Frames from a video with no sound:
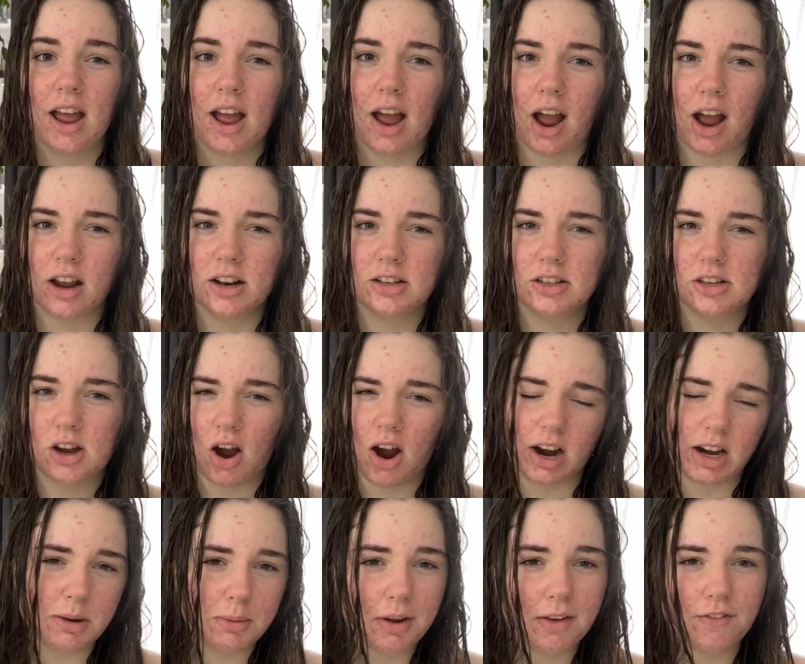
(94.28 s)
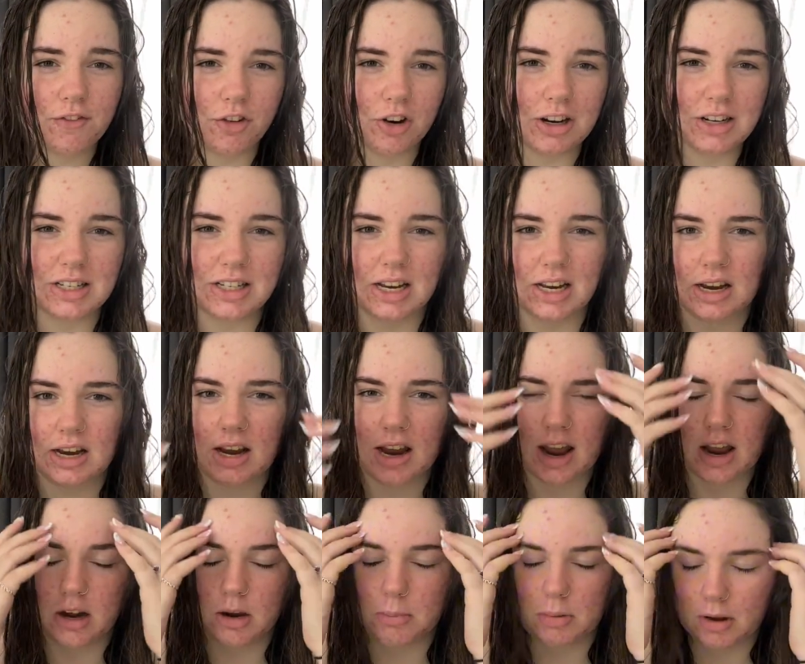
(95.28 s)
a tiny bit frizzy
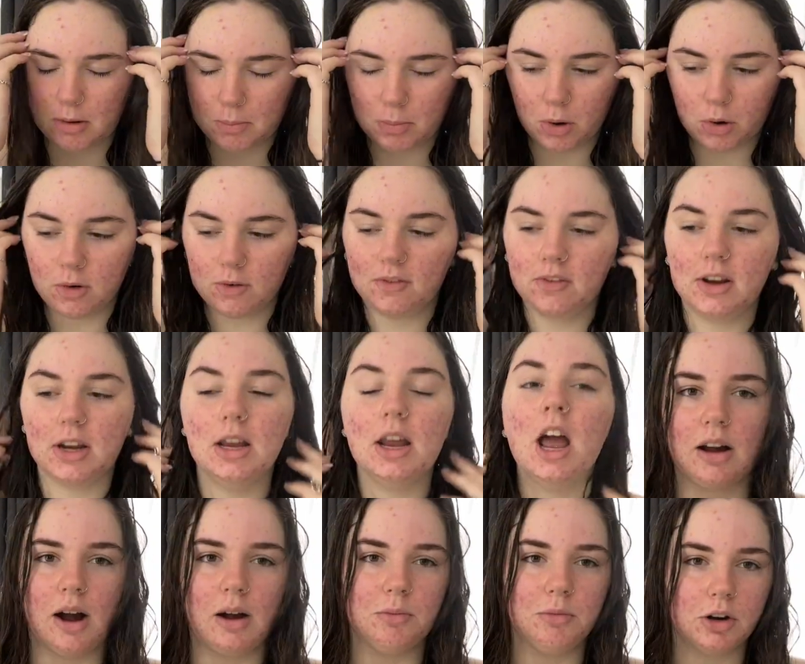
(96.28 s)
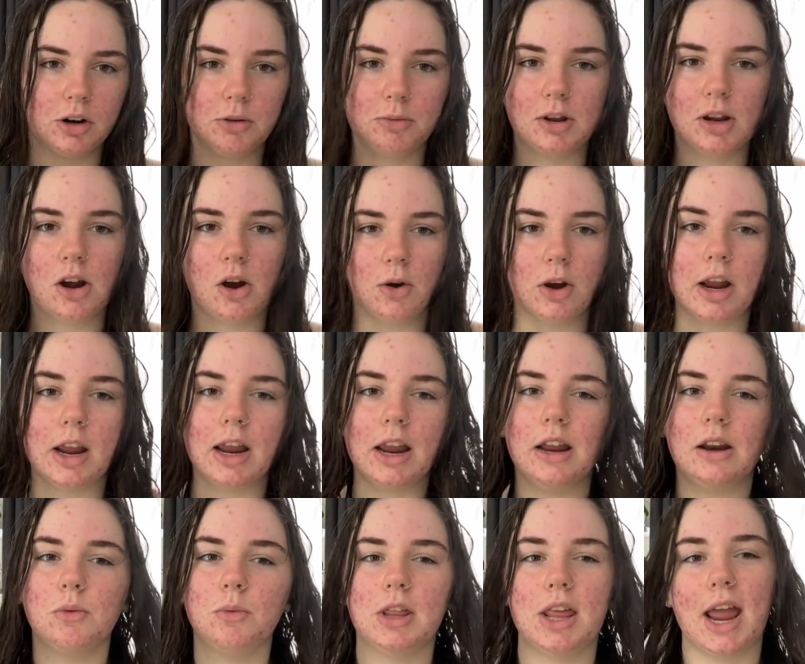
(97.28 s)
and a bit poofy. I'm gonna be going
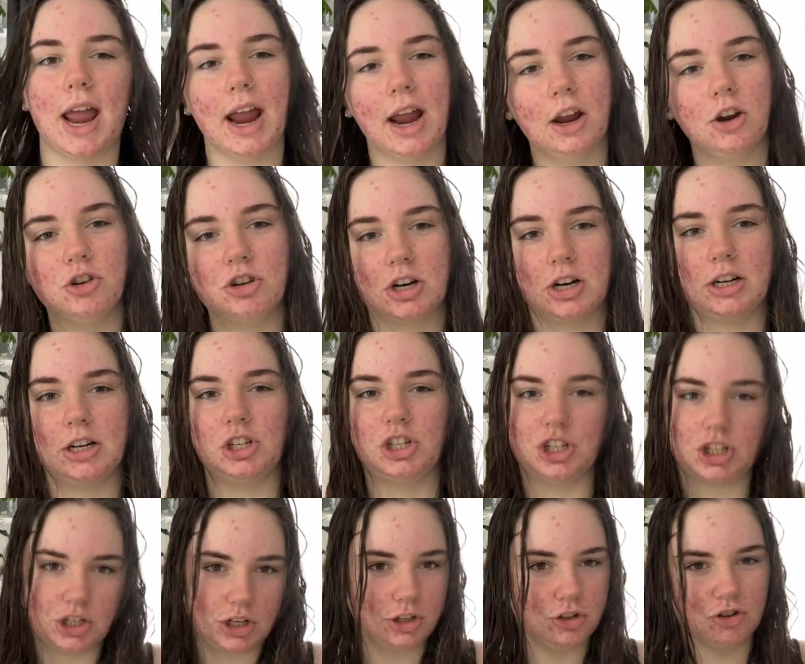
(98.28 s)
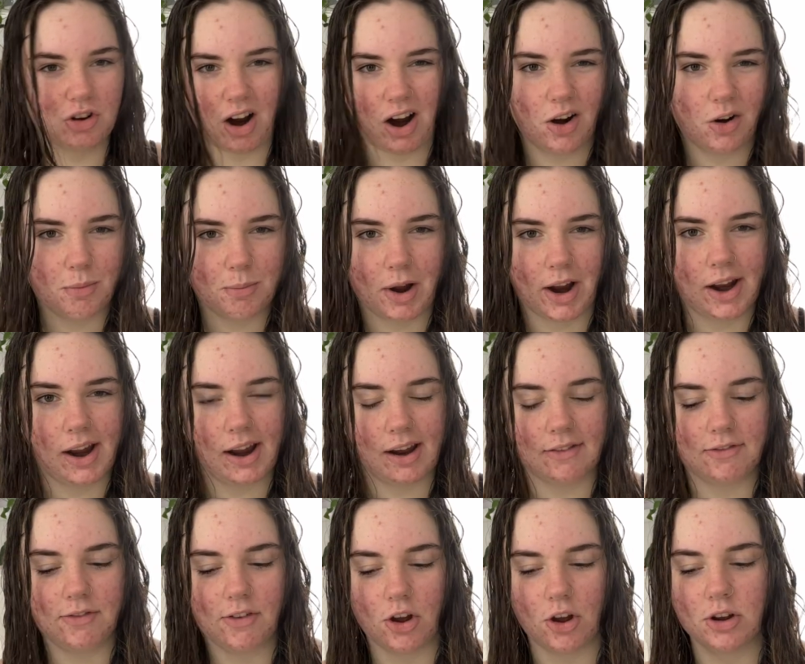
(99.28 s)
in with a hairdryer just to dry all my hair
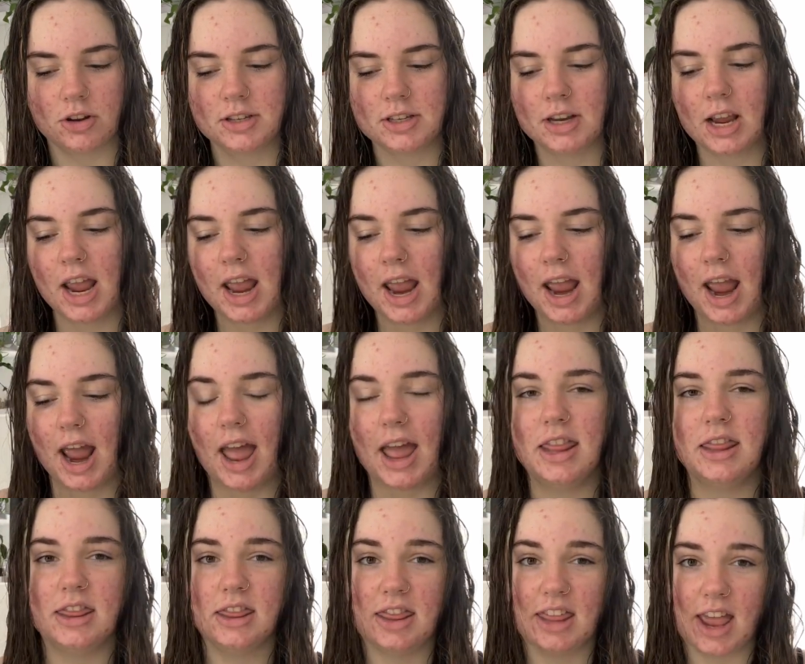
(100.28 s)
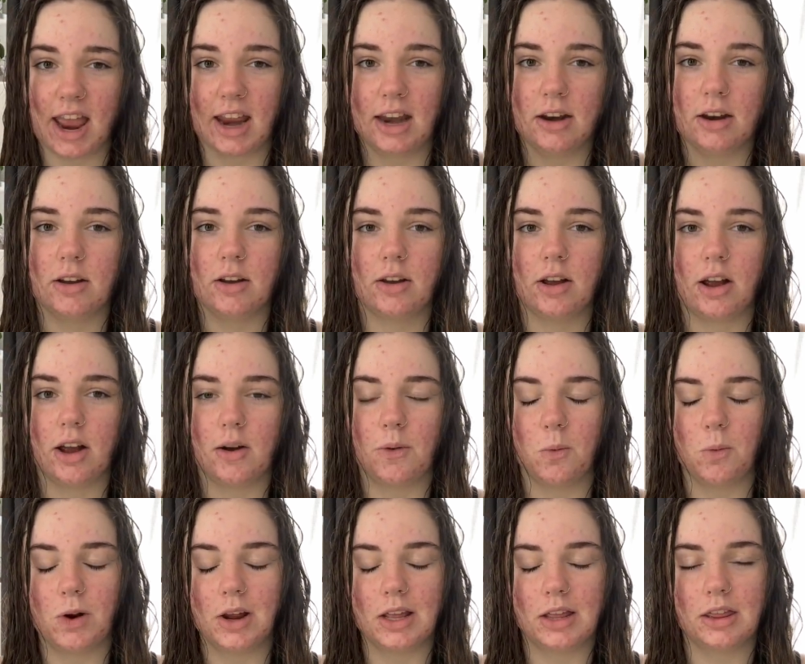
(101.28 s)
first, and then
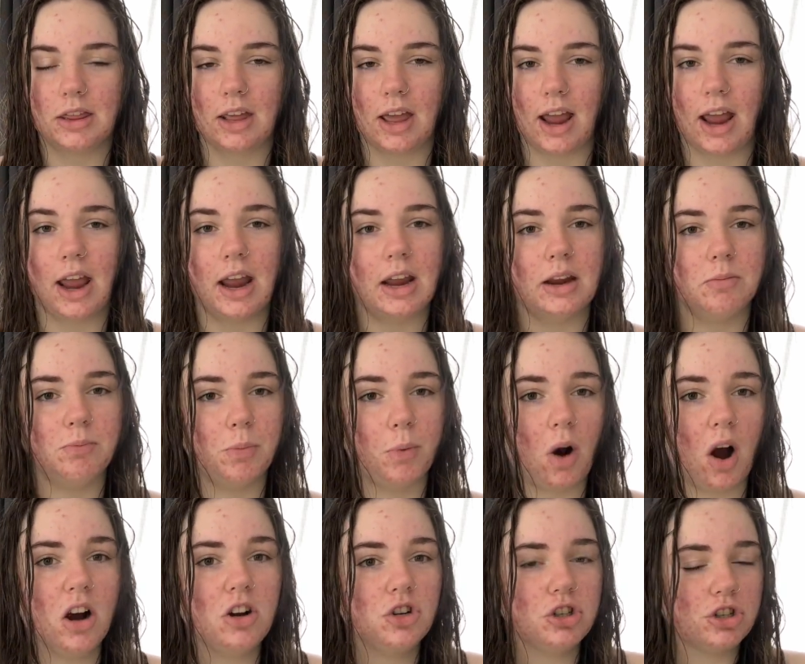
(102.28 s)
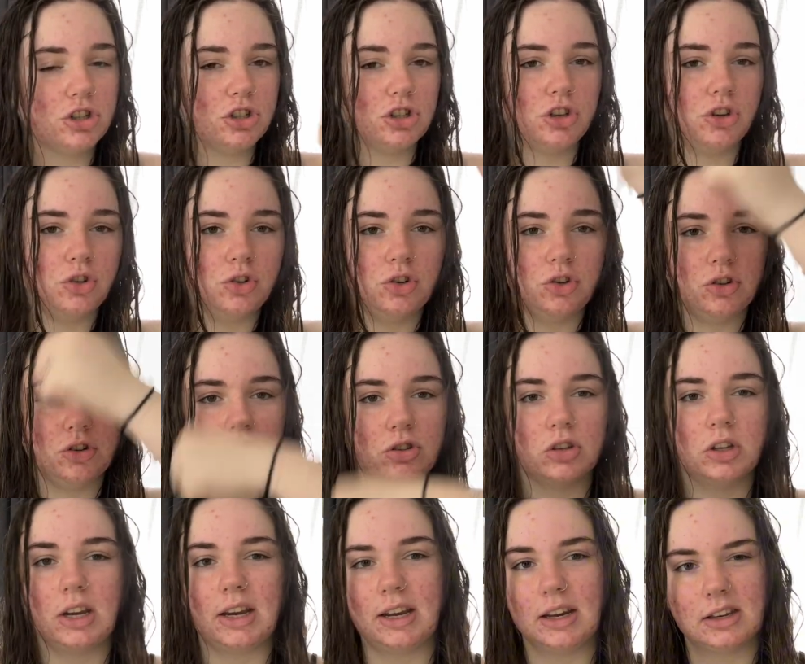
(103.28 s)
with a brush to
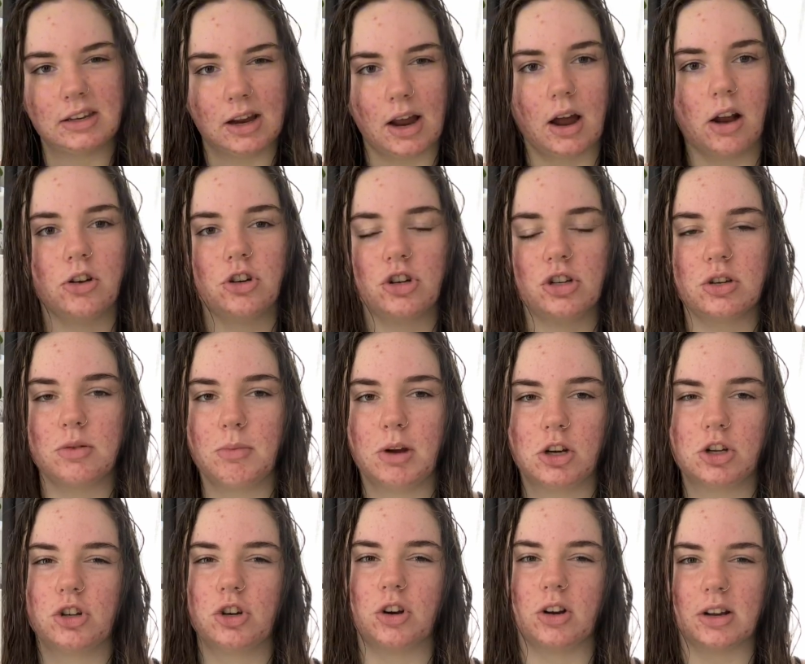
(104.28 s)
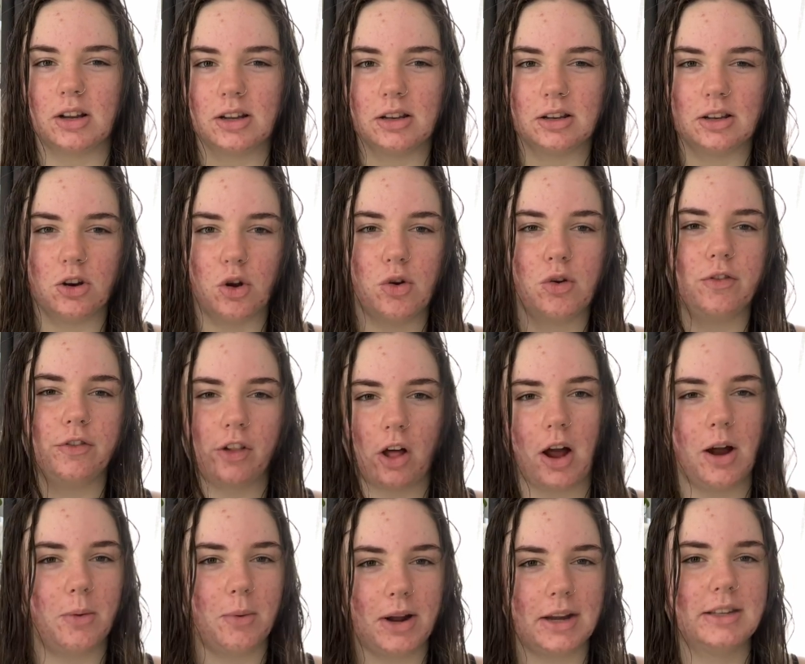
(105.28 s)
sleek it down just to make sure no
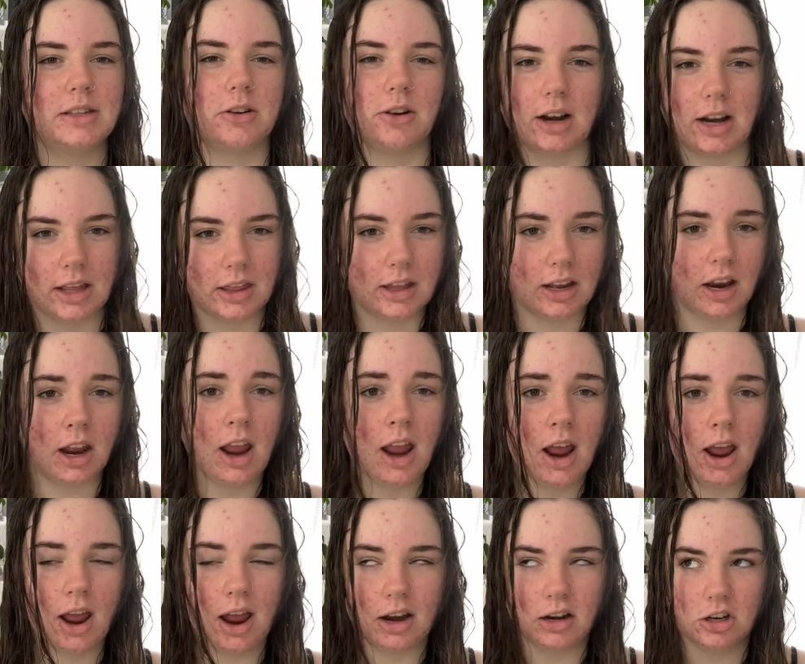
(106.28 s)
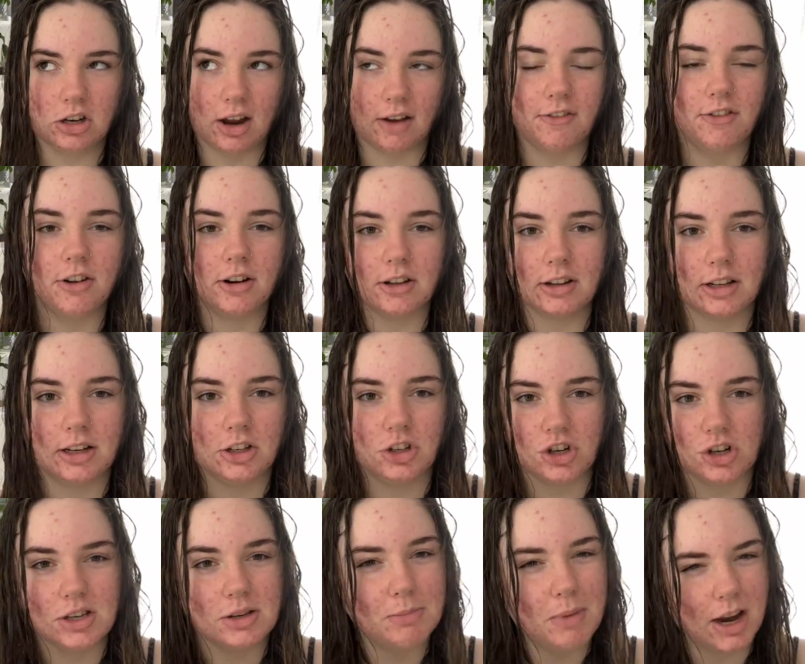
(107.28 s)
flyaways or anything, and definitely
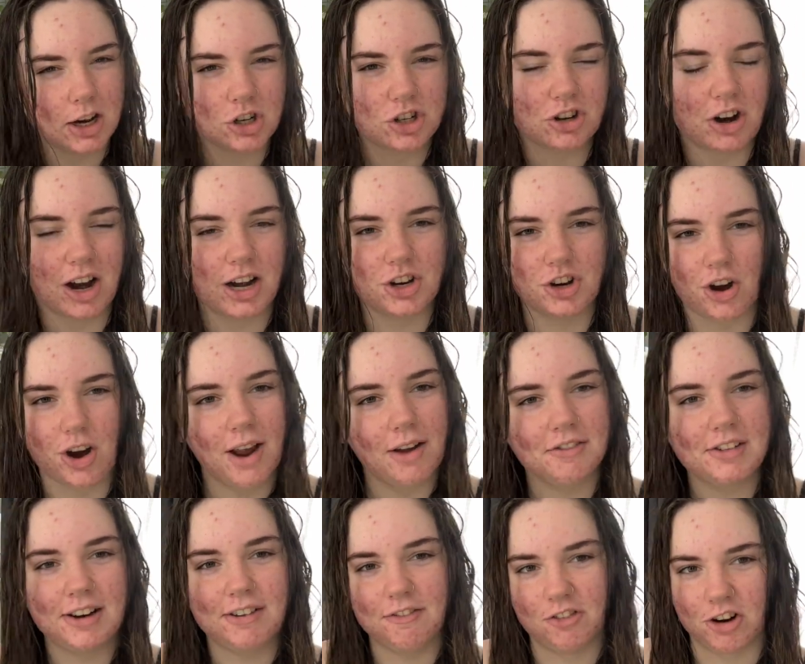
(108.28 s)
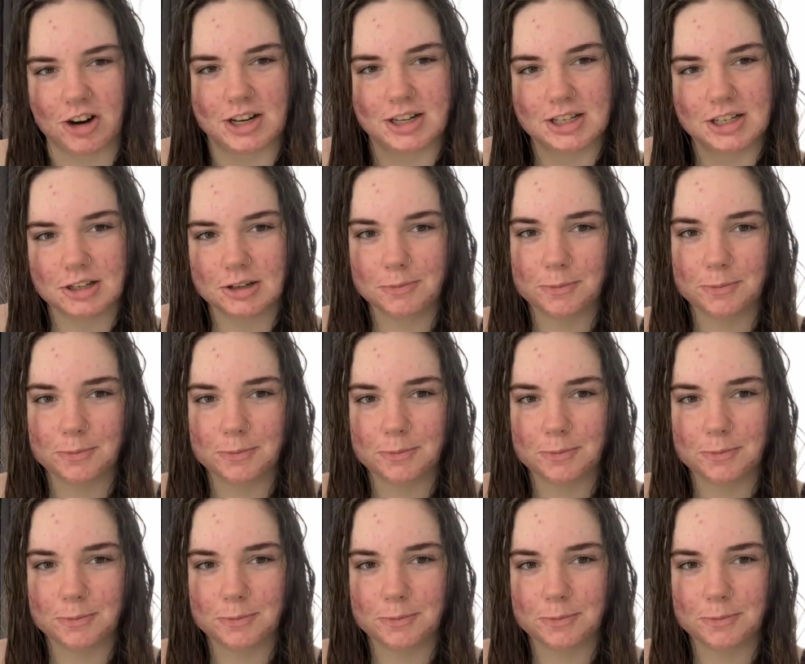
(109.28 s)
just make sure I don't have any frizz.